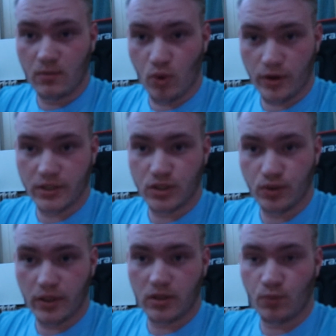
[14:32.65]
more
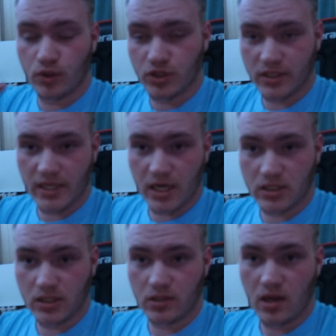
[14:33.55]
into it, the more
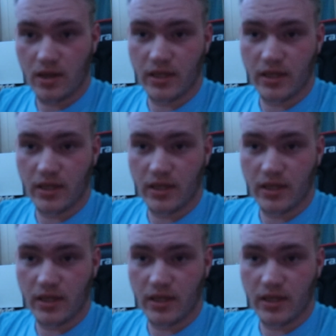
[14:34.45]
transaction,